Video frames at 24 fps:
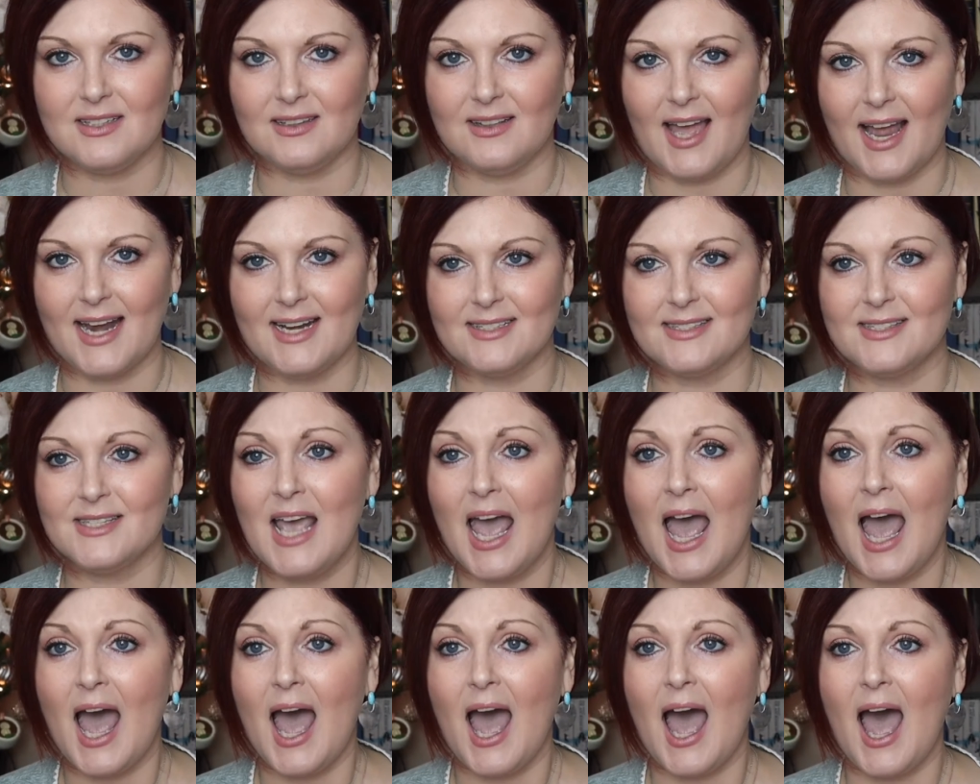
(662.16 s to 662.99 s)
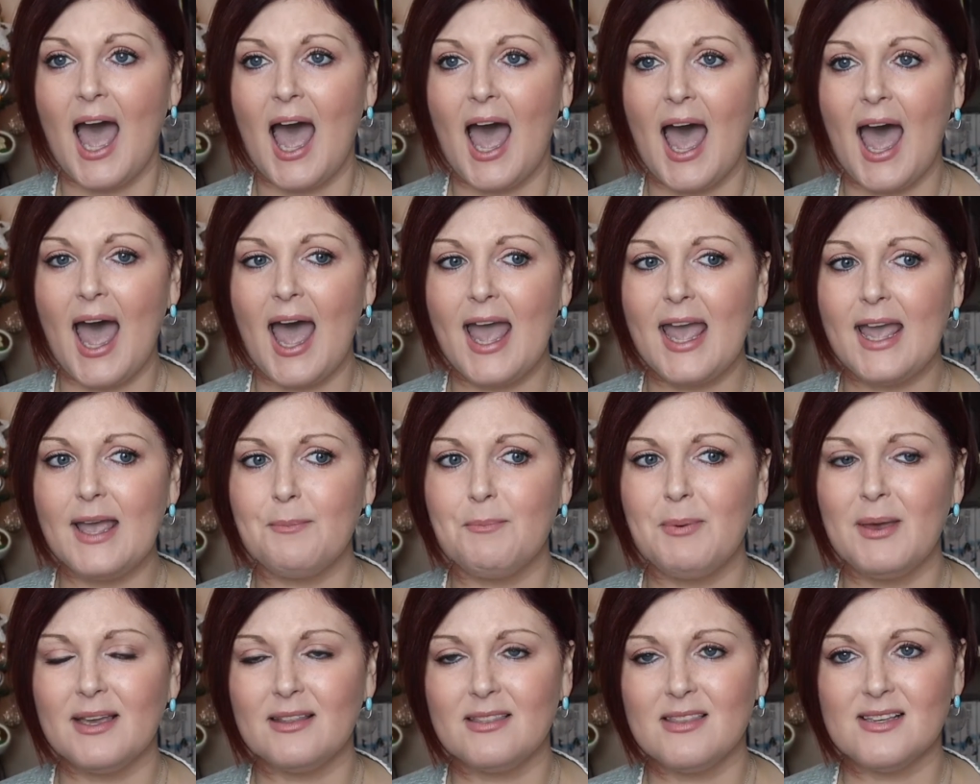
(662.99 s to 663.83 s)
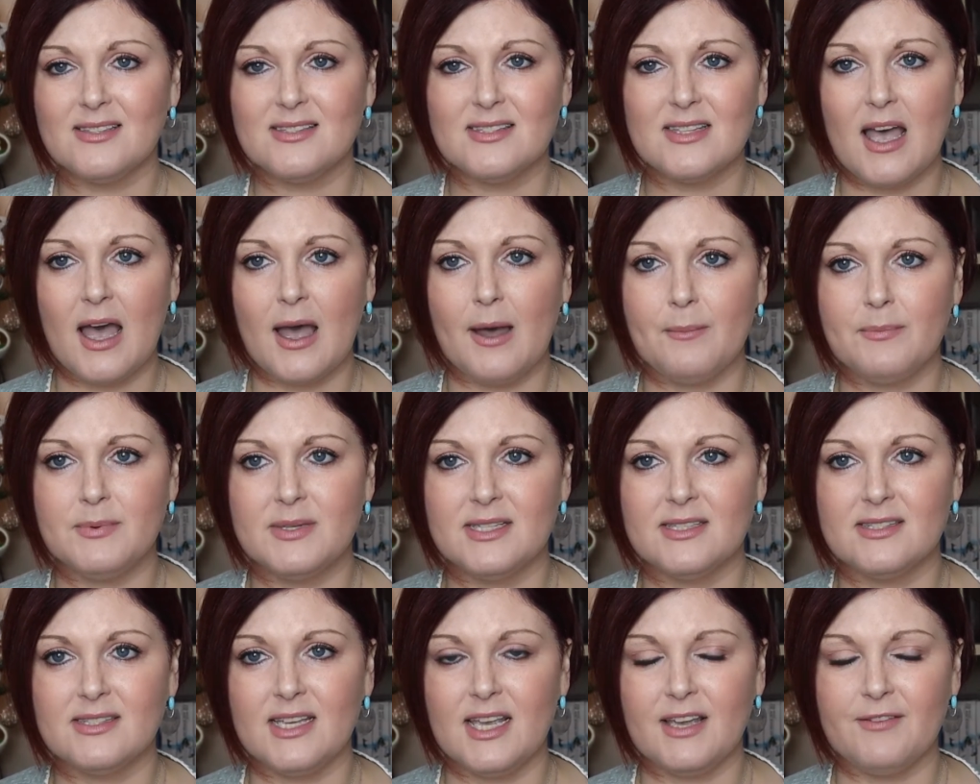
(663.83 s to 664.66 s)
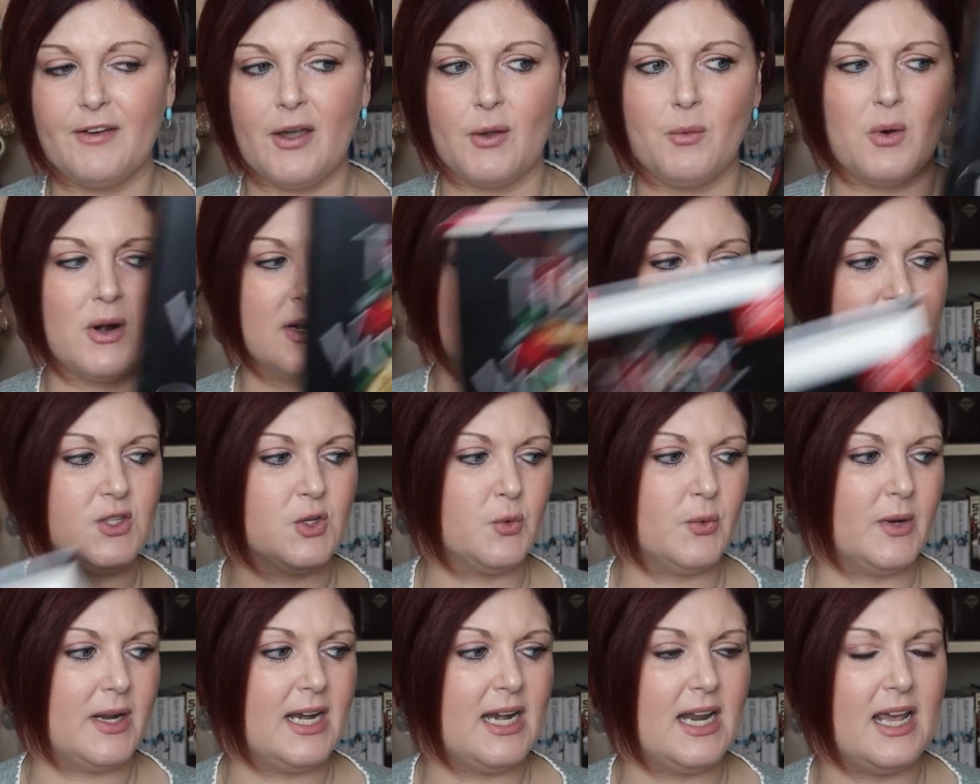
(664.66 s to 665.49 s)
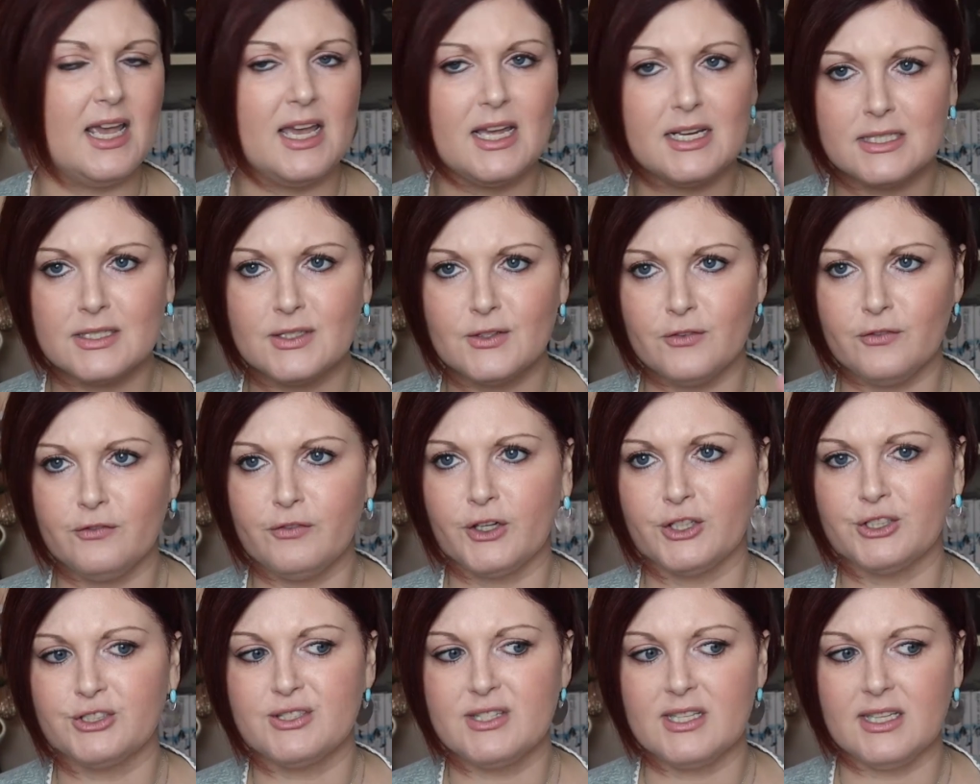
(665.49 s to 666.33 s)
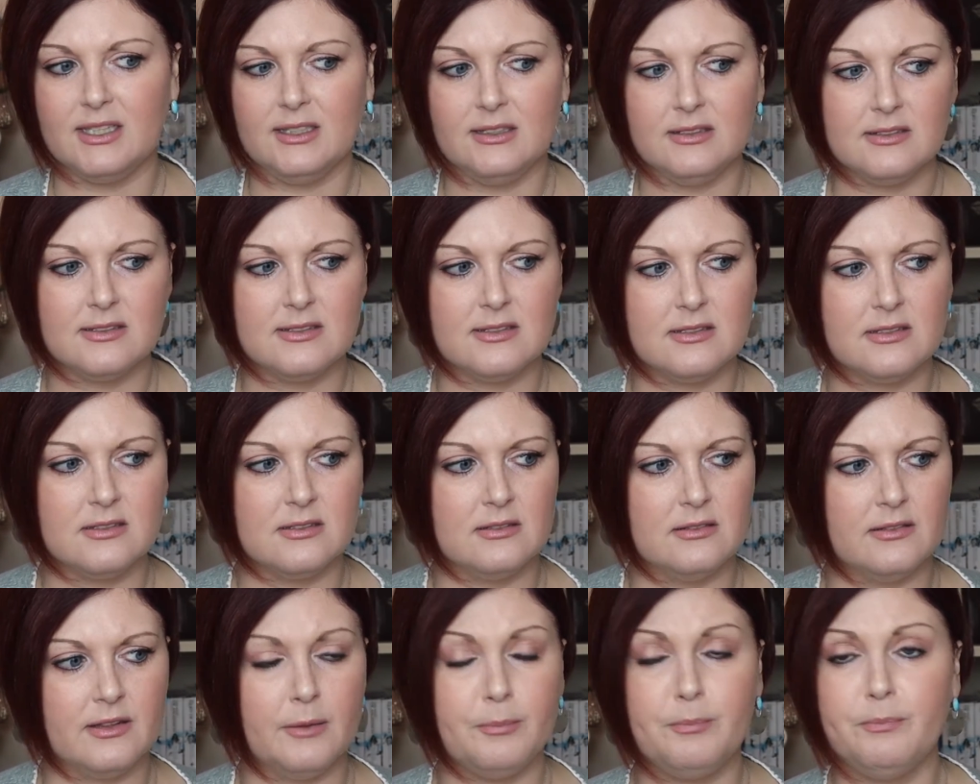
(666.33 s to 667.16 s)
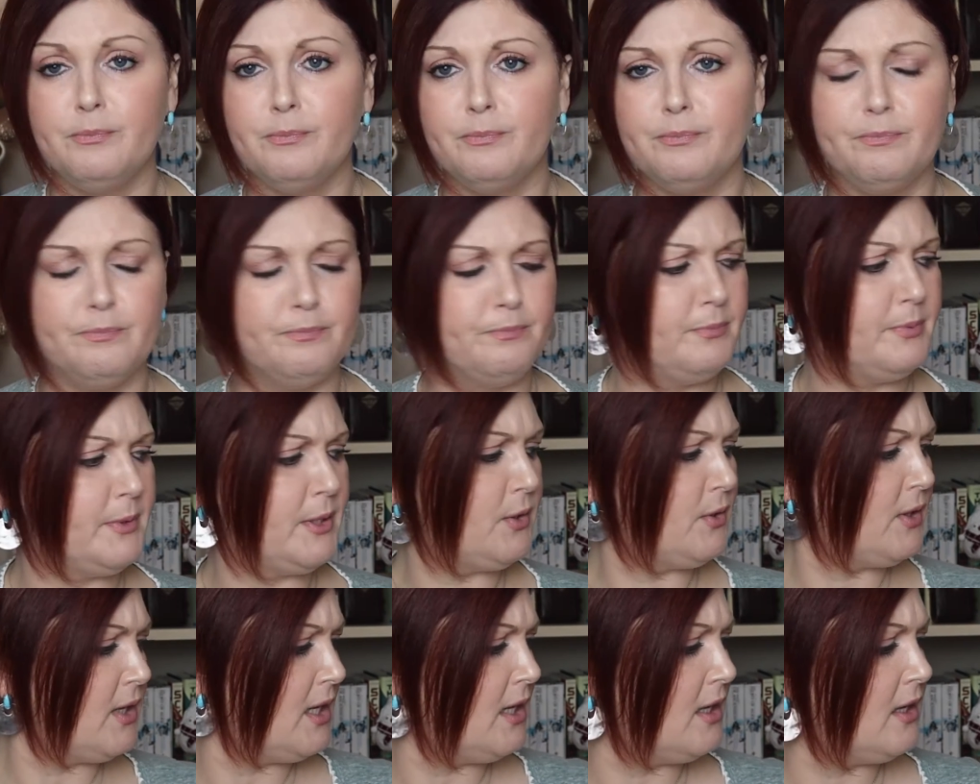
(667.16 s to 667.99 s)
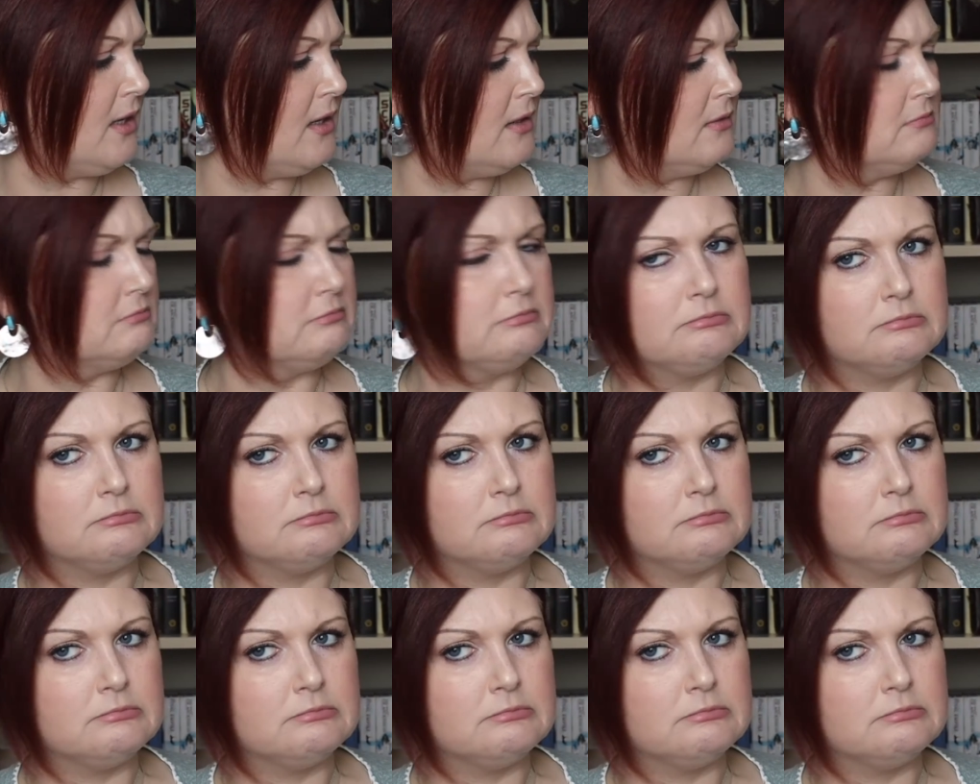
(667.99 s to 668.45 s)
Delights, I picked this up to see if I wanted to read it versus The Beauty